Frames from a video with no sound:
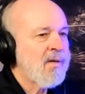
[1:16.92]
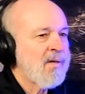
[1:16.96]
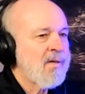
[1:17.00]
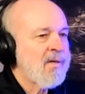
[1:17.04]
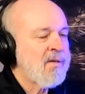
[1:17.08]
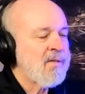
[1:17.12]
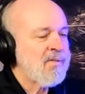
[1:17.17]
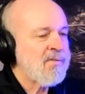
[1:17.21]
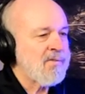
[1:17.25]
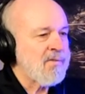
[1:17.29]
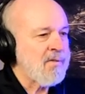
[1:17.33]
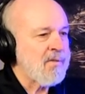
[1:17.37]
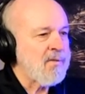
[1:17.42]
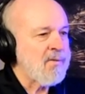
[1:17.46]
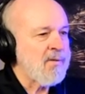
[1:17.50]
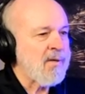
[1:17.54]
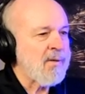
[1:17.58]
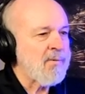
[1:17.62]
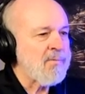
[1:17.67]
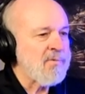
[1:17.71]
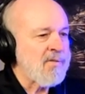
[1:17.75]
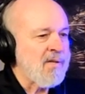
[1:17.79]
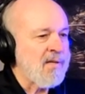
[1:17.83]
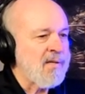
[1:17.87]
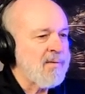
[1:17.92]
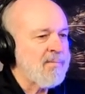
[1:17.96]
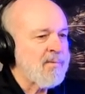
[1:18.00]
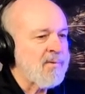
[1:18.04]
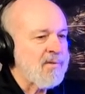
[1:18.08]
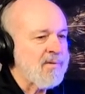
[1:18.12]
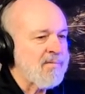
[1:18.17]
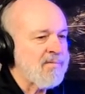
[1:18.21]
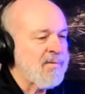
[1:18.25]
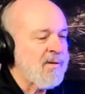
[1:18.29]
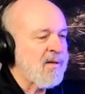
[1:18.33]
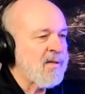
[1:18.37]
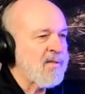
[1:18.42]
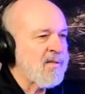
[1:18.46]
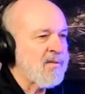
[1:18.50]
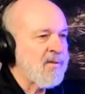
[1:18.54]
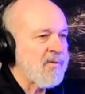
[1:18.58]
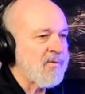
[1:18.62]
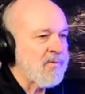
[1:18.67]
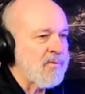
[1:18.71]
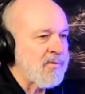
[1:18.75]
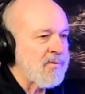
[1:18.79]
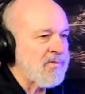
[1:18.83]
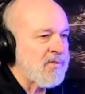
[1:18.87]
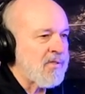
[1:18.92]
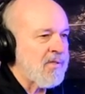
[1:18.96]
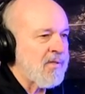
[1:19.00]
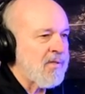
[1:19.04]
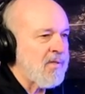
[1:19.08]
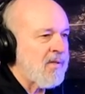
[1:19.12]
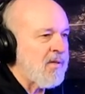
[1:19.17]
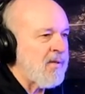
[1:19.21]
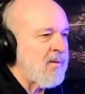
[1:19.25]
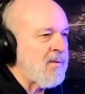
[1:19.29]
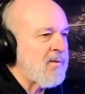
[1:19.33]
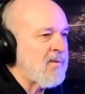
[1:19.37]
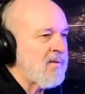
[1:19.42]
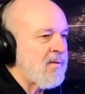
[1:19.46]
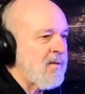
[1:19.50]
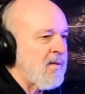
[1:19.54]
So I was able to find another shell,